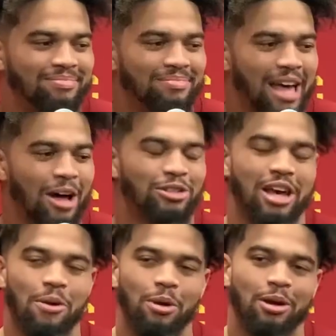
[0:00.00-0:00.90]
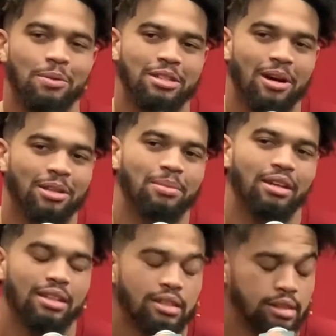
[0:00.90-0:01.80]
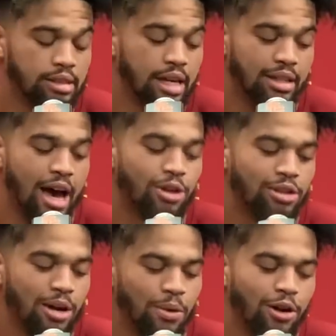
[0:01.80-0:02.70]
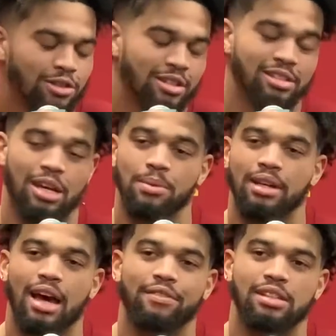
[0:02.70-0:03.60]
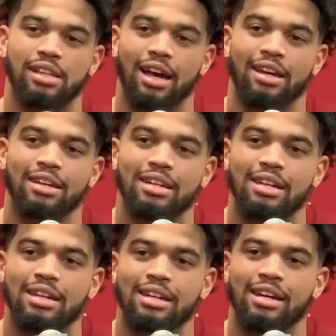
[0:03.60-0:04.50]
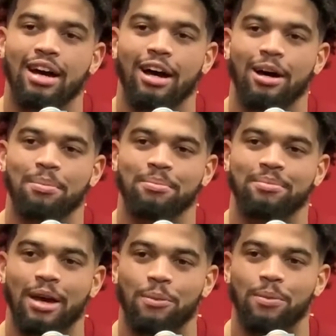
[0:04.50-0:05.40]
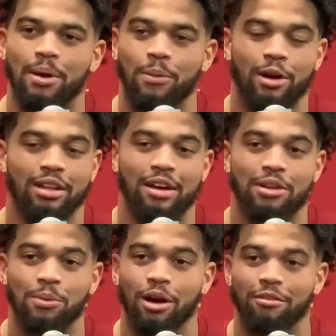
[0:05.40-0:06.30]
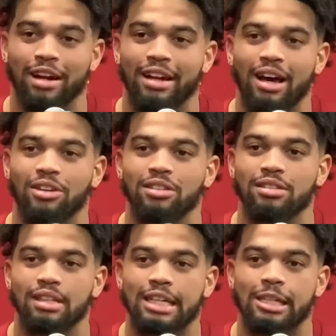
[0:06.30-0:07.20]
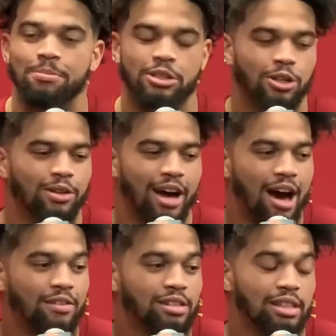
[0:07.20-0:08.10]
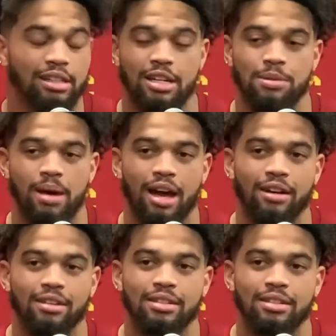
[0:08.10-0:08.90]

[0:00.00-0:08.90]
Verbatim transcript: the outside world. We talked about this is that the outside world is going to say what they have to say, um, and, and, we're 11 and one right now. Um, so obviously, it doesn't matter.